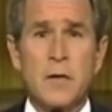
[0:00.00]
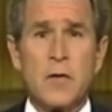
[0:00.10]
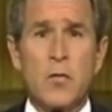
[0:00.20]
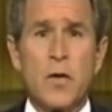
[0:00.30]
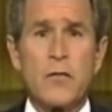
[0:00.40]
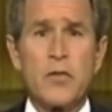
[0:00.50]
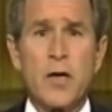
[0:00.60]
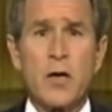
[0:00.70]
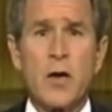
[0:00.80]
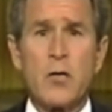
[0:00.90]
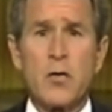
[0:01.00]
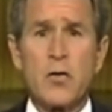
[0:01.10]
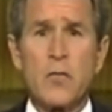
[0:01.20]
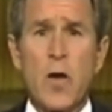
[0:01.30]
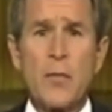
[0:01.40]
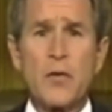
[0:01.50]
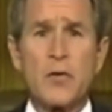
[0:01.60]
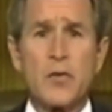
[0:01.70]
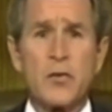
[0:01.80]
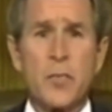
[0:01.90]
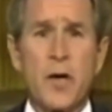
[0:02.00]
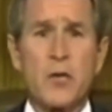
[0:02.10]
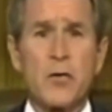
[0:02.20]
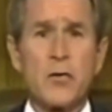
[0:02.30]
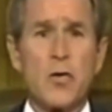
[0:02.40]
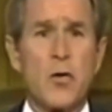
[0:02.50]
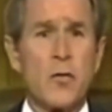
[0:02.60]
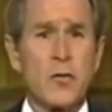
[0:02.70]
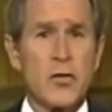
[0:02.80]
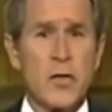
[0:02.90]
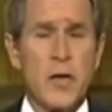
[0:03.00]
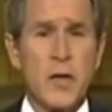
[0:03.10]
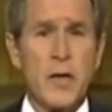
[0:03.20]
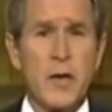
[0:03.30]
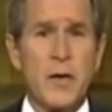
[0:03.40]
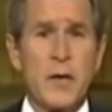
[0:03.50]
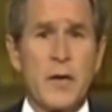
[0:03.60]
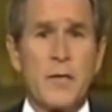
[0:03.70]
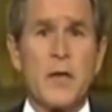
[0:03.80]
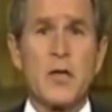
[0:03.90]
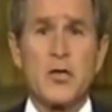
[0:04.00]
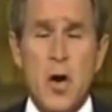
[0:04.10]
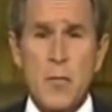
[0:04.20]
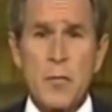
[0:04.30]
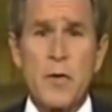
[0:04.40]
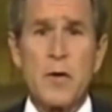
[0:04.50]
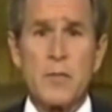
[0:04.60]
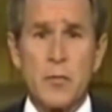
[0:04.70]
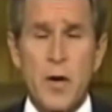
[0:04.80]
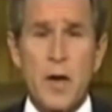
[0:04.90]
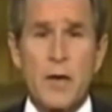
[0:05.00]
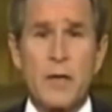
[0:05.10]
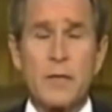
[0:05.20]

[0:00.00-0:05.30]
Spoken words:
We have sent hundreds of weapons inspectors to oversee the disarmament of Iraq.